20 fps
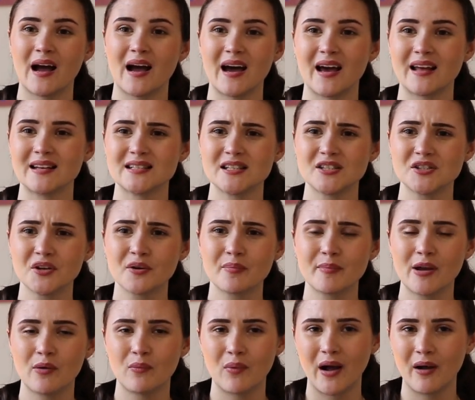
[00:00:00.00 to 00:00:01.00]
and it took
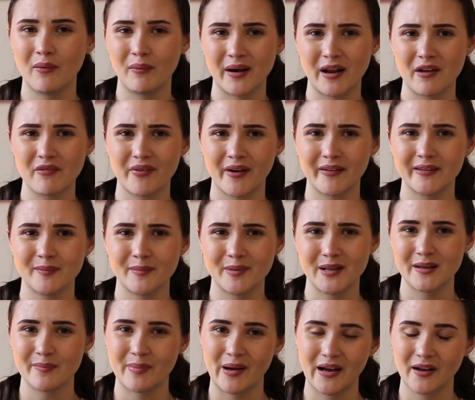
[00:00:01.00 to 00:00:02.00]
me a while when I found them in
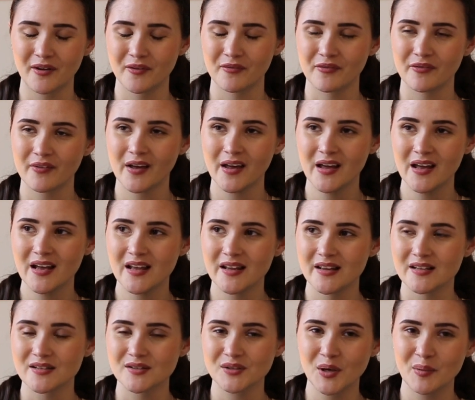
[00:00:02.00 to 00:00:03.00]
the back of
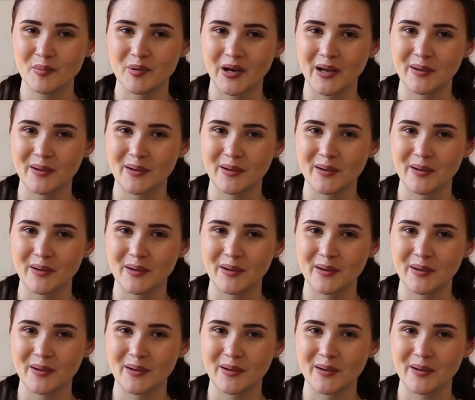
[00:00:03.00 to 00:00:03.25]
this cupboard.